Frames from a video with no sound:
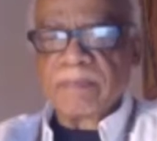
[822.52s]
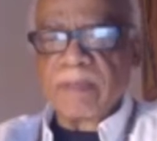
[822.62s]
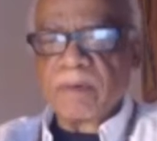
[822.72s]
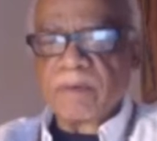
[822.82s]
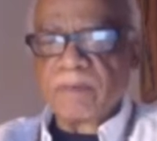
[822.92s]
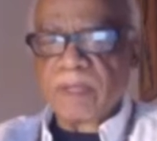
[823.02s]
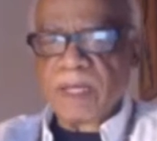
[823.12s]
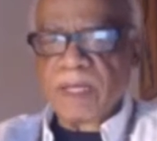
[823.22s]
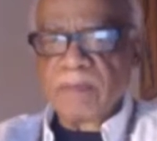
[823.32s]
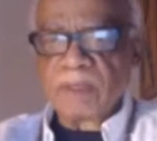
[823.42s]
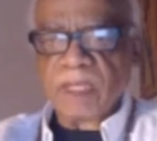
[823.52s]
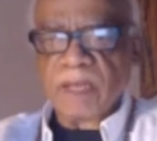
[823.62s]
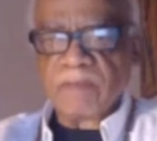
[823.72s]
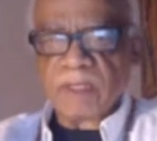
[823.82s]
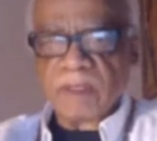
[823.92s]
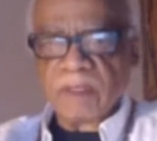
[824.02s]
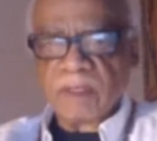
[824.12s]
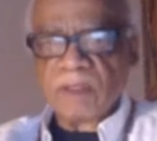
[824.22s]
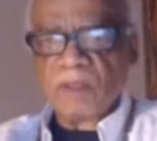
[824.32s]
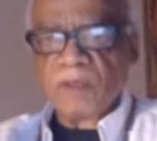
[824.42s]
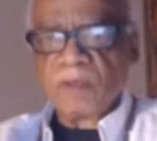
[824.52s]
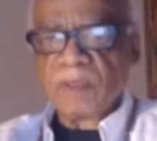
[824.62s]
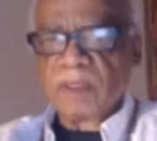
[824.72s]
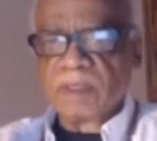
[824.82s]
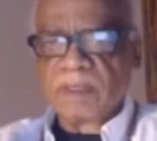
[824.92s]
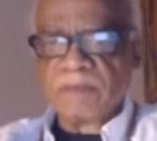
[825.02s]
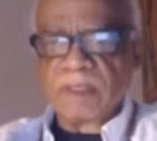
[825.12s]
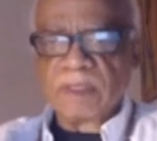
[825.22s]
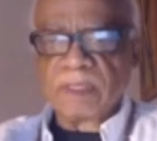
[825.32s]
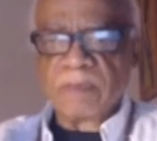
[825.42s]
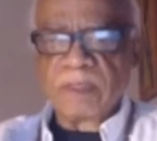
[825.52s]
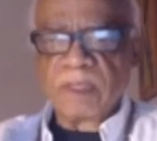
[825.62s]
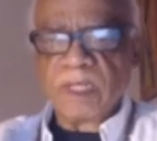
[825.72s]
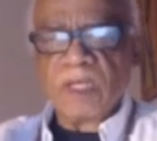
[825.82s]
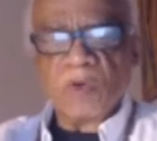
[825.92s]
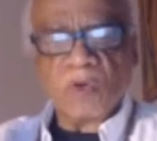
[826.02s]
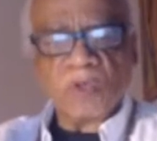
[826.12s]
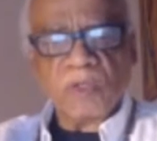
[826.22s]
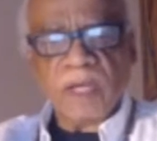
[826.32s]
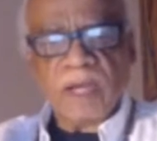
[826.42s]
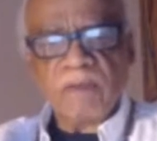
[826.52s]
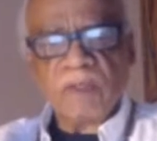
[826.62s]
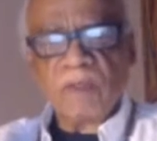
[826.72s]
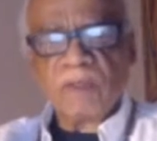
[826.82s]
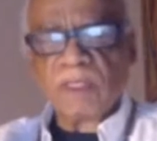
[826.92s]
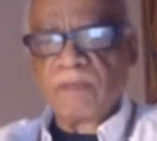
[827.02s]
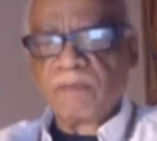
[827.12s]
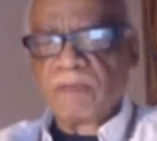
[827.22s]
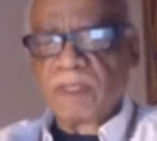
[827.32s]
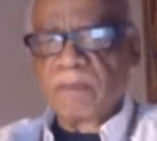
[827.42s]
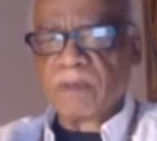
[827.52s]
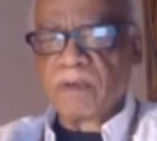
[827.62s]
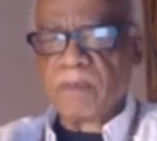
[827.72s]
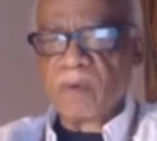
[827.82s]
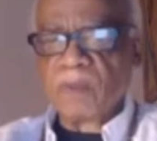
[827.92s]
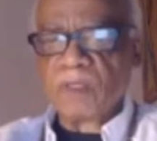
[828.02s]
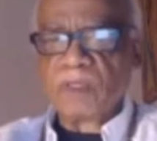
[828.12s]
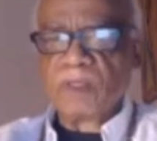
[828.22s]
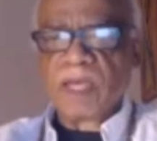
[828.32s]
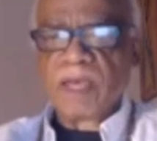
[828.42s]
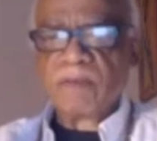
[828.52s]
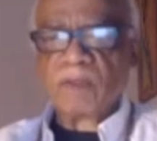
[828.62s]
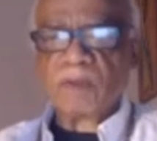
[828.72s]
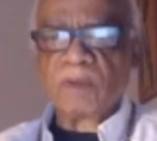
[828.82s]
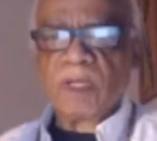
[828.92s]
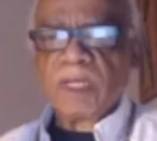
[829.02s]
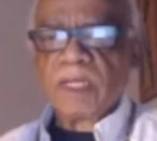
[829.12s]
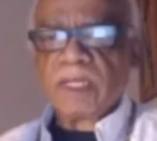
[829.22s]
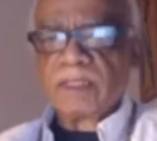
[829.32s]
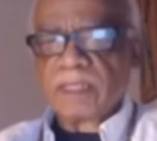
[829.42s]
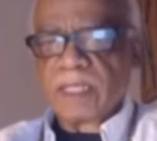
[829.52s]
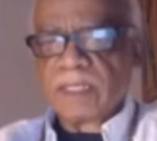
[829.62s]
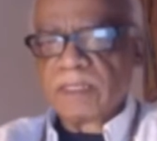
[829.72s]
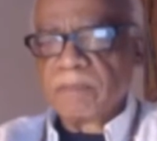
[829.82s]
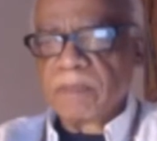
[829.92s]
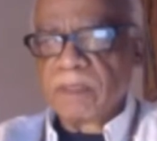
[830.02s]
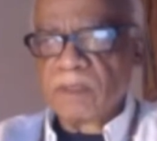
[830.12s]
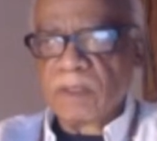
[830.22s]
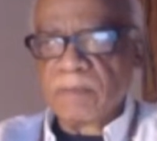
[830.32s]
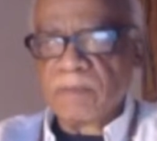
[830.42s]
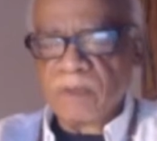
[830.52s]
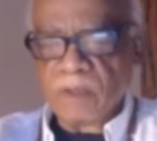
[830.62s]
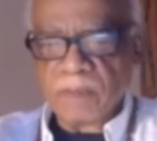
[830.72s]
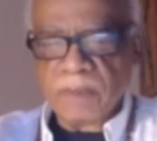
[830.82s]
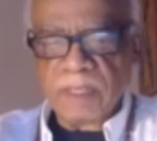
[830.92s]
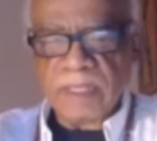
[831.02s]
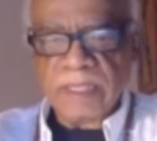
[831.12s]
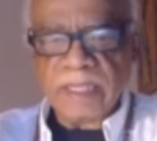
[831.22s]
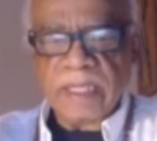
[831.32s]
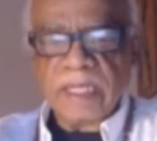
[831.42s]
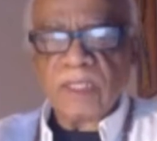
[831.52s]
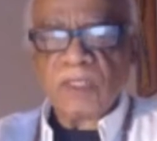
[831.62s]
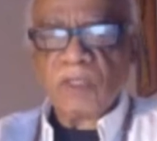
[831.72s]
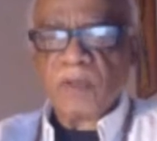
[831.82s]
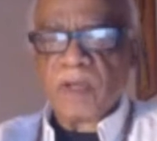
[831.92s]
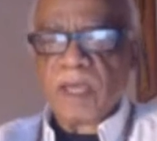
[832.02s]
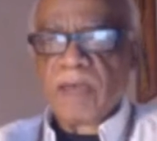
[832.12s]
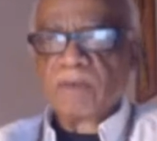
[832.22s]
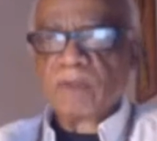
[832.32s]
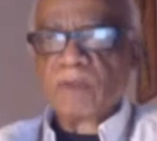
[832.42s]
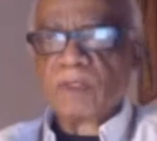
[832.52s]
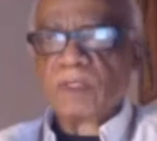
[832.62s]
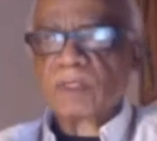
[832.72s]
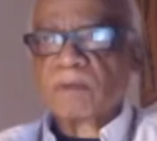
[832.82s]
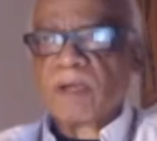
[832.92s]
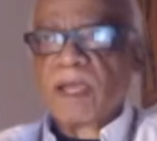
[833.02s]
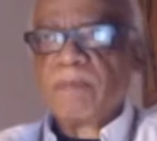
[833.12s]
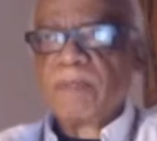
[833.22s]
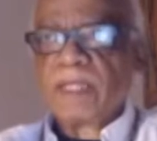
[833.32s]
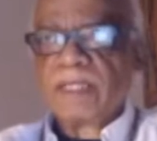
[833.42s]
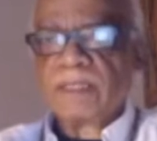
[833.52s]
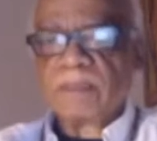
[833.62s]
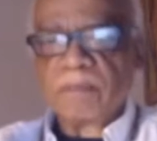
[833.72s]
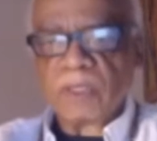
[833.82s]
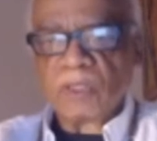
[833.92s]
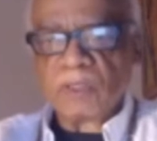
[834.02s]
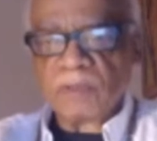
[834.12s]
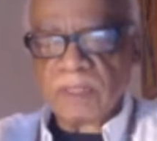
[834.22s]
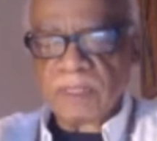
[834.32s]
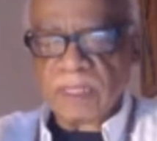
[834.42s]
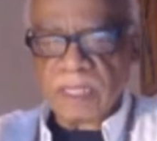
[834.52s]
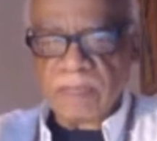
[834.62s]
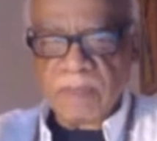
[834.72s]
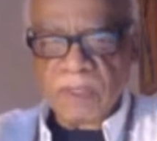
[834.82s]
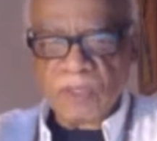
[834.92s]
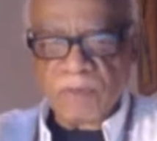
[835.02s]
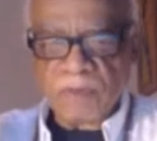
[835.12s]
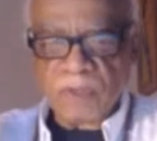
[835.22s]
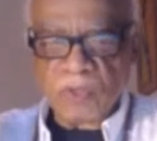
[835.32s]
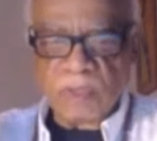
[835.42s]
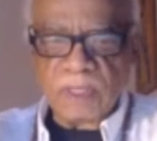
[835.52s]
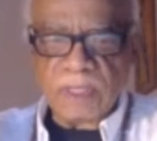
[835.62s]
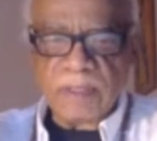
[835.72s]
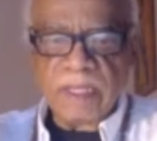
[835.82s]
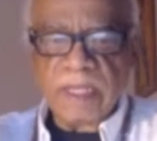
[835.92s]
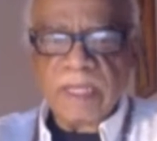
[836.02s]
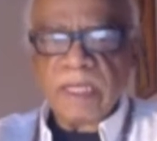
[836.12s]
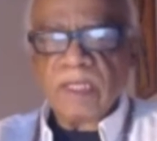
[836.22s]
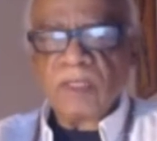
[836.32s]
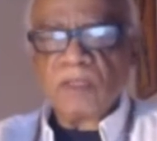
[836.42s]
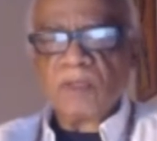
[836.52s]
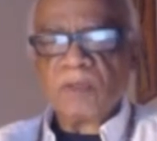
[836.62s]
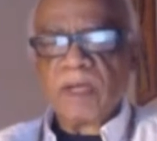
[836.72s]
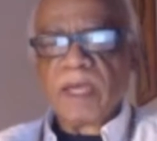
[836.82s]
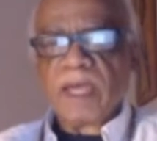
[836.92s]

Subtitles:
number of times do you have to do to convince someone? Or do you have to use a different number of modes? Do you have to say something to them verbally? Do you have to describe it as a picture, as an image, visually? Do you